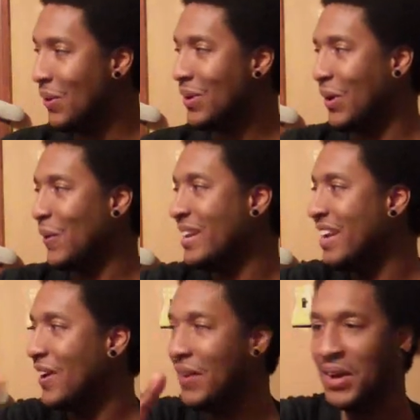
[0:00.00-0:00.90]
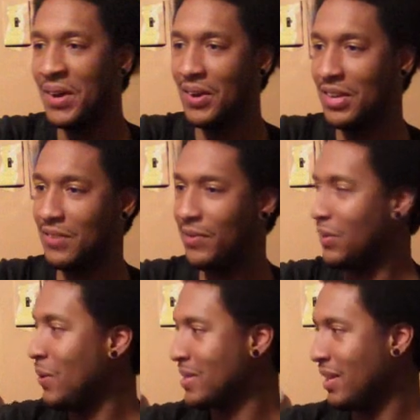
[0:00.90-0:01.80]
Don't go in there looking
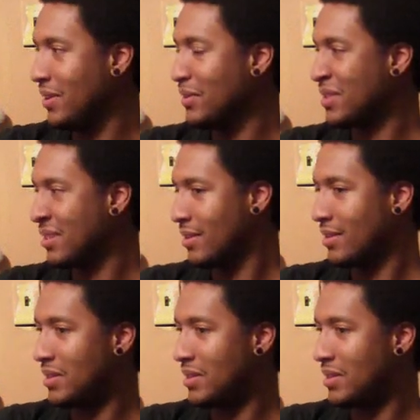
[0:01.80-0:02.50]
for who else I use.